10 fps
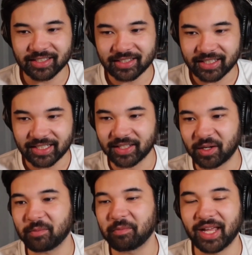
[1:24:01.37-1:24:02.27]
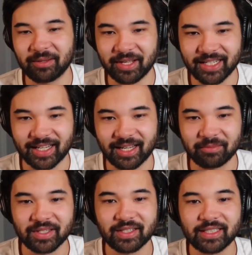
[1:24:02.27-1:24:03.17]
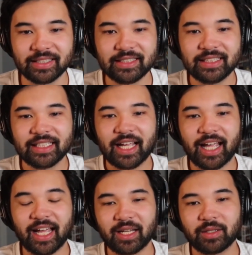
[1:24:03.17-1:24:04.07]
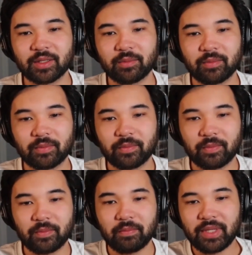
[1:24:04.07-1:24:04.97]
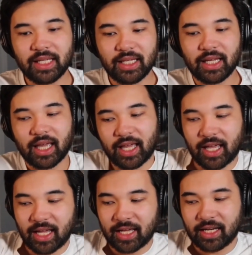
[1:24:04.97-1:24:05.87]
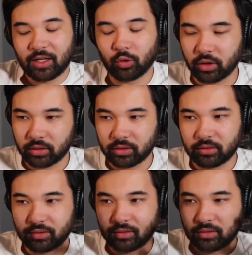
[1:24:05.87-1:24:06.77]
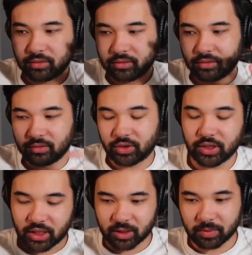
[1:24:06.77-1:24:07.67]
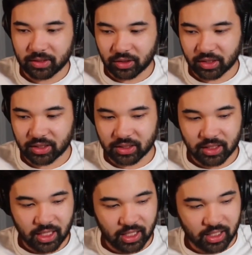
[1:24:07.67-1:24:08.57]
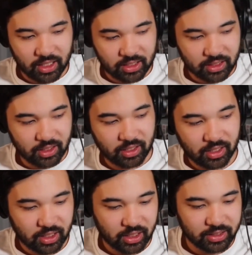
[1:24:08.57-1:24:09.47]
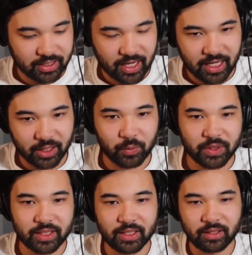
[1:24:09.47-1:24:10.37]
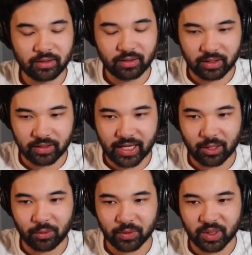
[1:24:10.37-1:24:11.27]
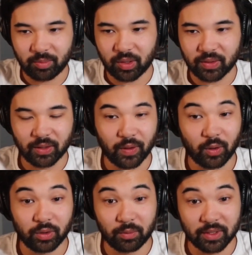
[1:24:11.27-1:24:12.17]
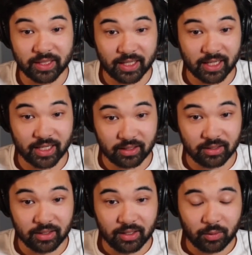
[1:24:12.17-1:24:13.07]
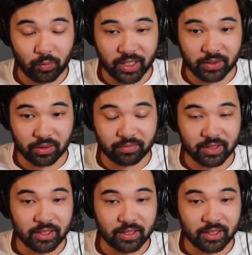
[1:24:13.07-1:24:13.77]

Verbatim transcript: He'd done it many, many times. And me and, or Gene's husband, Justin, and Todd, who's the guy who owns the boat, they're the only ones that had wake surfed.